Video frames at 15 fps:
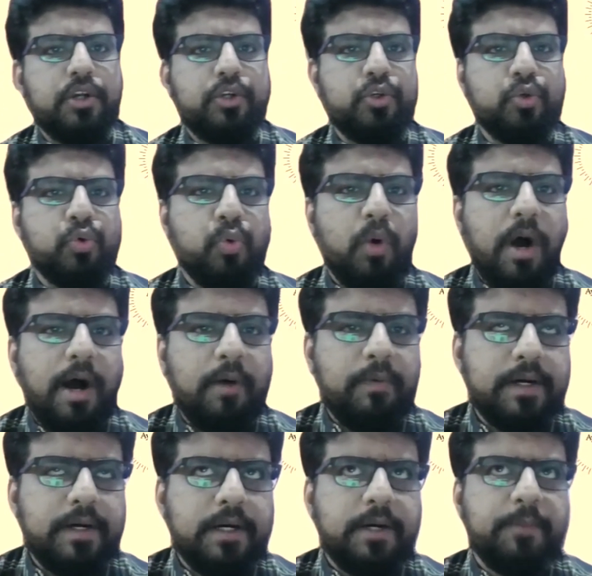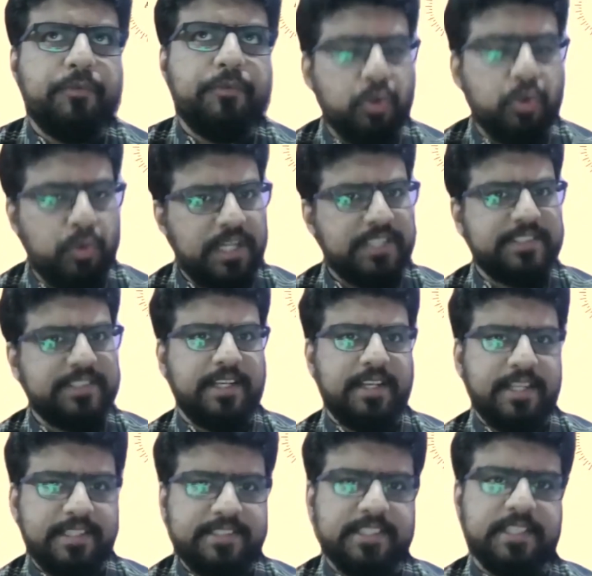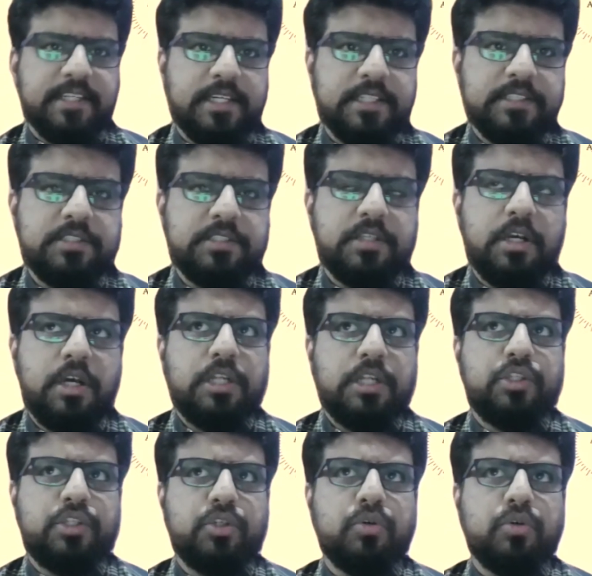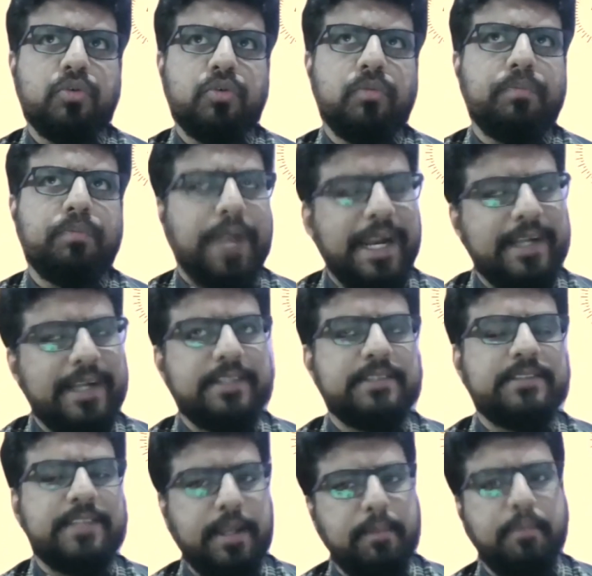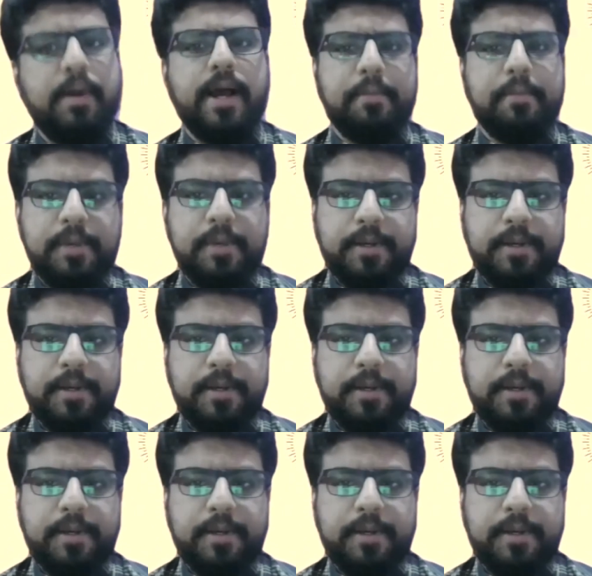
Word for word: to our viewers and listeners to practice and imbibe?